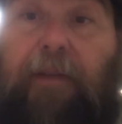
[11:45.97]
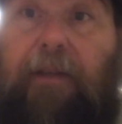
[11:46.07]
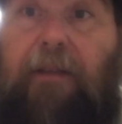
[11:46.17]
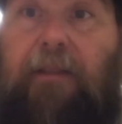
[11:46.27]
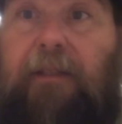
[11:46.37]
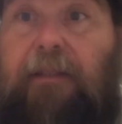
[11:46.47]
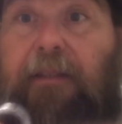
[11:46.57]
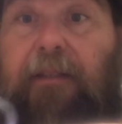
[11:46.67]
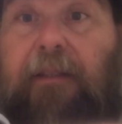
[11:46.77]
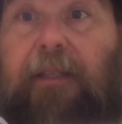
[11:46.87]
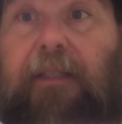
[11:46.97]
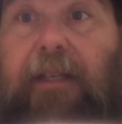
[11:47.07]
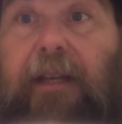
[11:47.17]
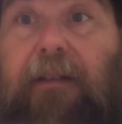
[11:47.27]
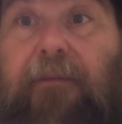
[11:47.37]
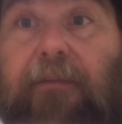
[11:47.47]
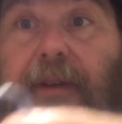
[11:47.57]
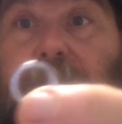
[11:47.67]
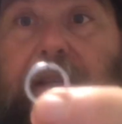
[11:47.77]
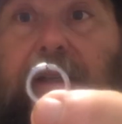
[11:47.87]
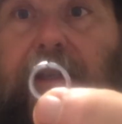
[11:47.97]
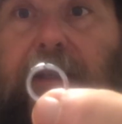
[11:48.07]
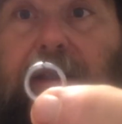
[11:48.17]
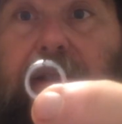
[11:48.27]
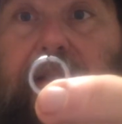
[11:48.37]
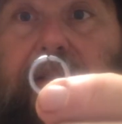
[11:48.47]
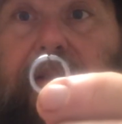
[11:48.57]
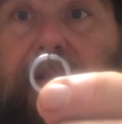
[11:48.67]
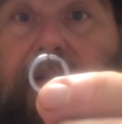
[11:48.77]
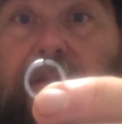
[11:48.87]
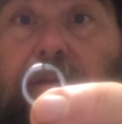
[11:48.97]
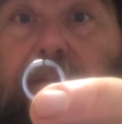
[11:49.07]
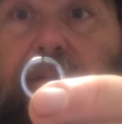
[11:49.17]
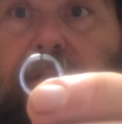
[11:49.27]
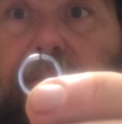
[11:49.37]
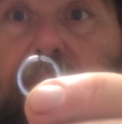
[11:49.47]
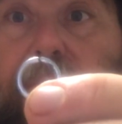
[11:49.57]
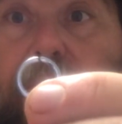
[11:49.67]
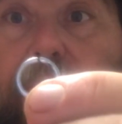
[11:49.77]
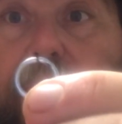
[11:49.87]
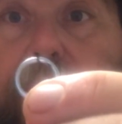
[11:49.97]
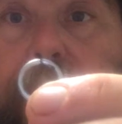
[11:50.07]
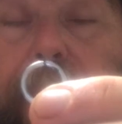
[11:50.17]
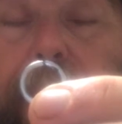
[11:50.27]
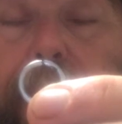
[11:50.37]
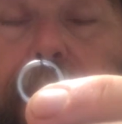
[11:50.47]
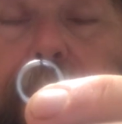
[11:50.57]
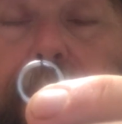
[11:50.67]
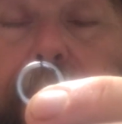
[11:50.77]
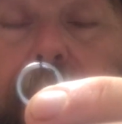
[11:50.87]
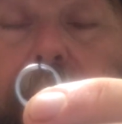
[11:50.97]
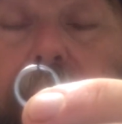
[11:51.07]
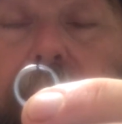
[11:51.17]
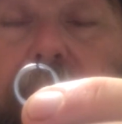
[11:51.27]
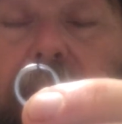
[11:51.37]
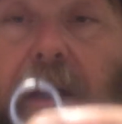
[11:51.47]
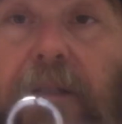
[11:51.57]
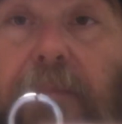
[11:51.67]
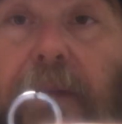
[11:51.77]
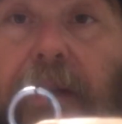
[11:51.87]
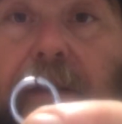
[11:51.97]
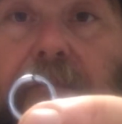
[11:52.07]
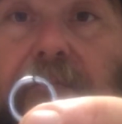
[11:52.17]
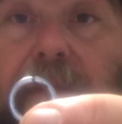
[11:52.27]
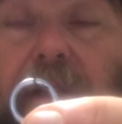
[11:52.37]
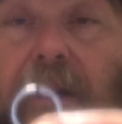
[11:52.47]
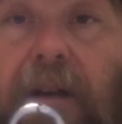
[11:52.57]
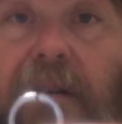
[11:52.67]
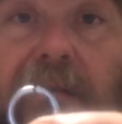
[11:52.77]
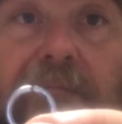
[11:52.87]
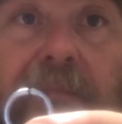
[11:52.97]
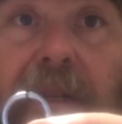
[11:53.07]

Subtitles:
Now this kind of ring is used for cosplay, LARP,